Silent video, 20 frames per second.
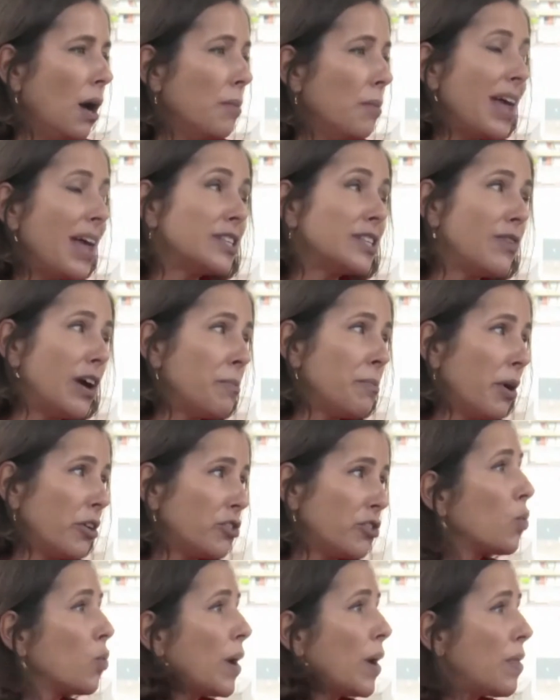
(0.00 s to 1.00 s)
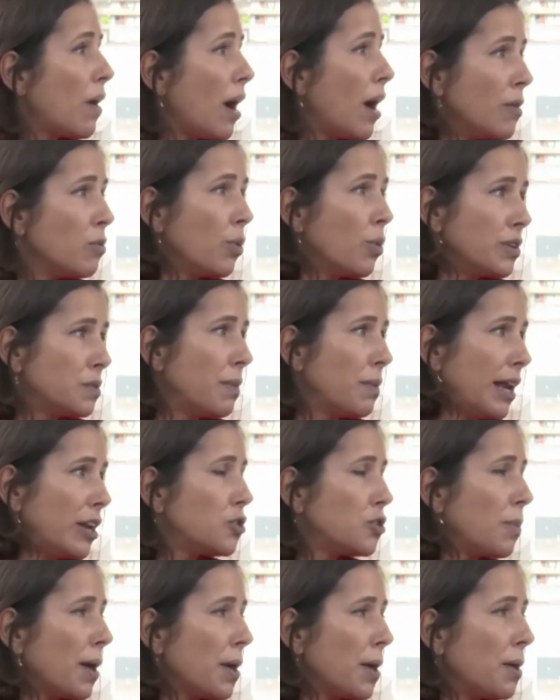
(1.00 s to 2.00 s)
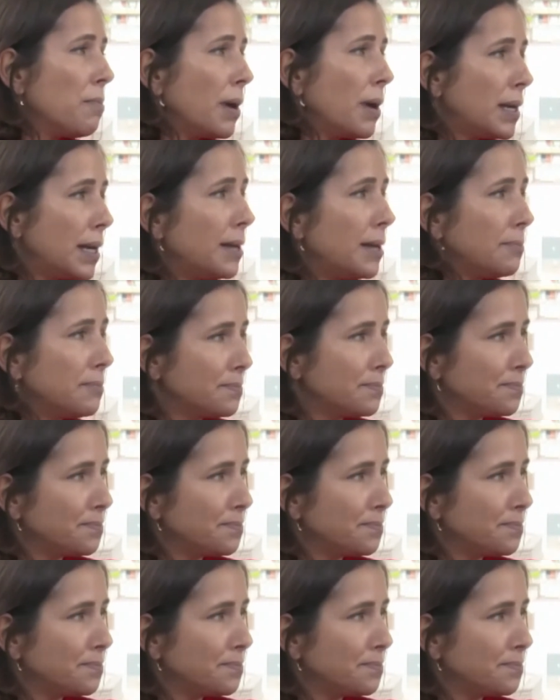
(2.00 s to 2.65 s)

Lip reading: That's very much the way that I've always managed my own money.